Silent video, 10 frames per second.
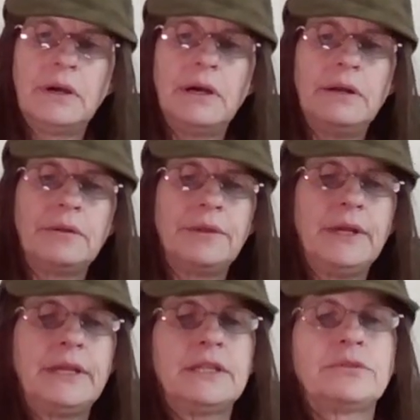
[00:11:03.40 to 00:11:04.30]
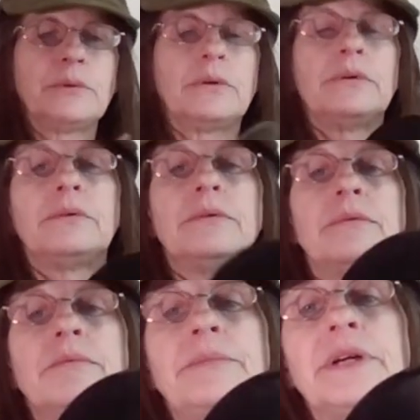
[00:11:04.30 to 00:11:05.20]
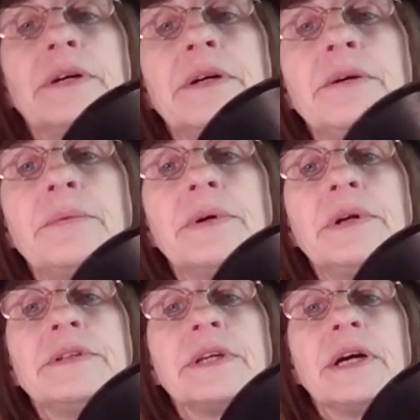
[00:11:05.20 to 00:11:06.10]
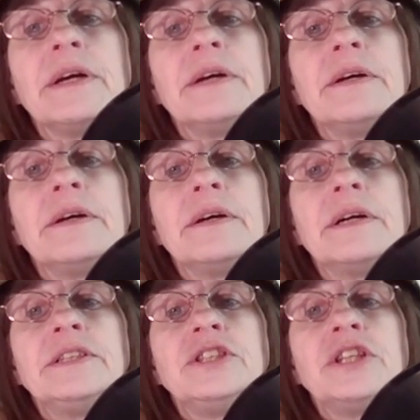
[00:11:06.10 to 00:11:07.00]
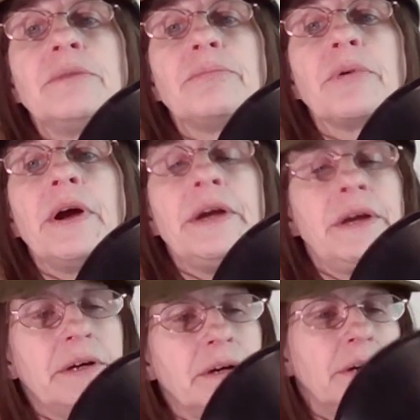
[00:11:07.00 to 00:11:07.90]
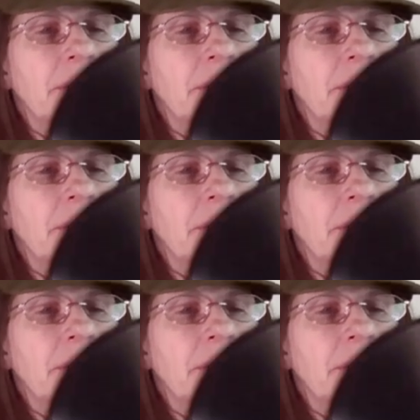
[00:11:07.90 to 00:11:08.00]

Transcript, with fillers: I don't think this one will be a good one. It's got a, a chip right here.